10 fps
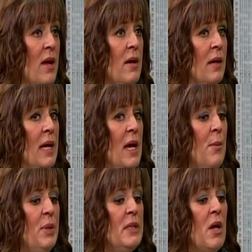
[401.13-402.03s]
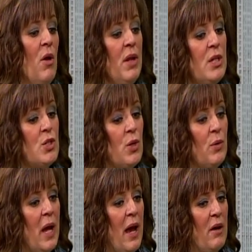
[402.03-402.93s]
Yeah. But the holidays
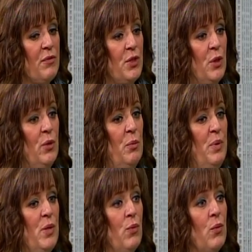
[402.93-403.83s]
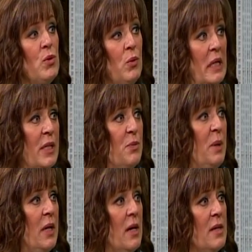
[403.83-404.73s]
don't have to be ruined
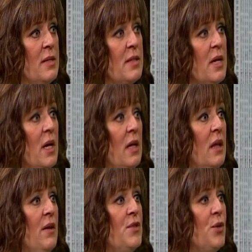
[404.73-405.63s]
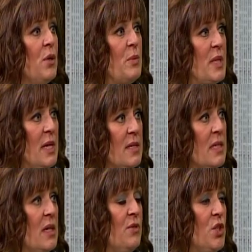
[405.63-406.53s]
because life
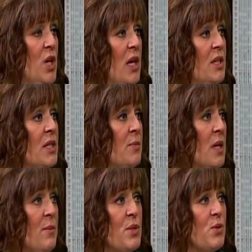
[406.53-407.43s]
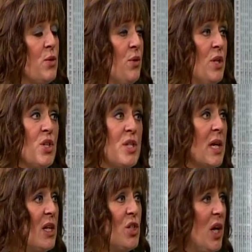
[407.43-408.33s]
circumstances have changed. Sometimes traditions
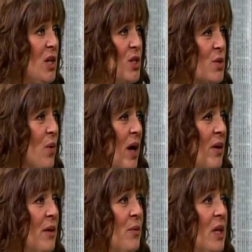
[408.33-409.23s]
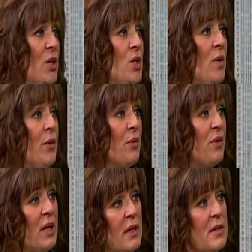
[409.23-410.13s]
can change as well, that we can do other
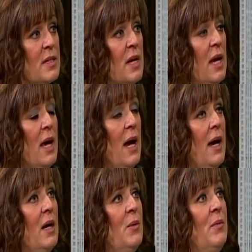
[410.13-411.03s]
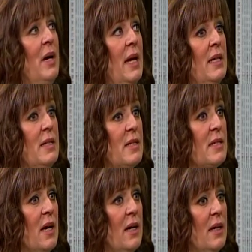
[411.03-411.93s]
things, and
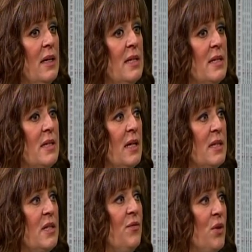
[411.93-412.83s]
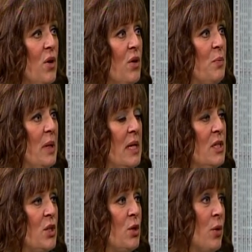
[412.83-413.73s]
it's difficult, but
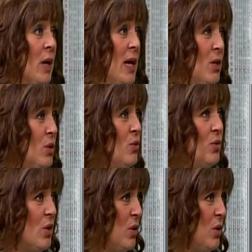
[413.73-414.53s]
it create new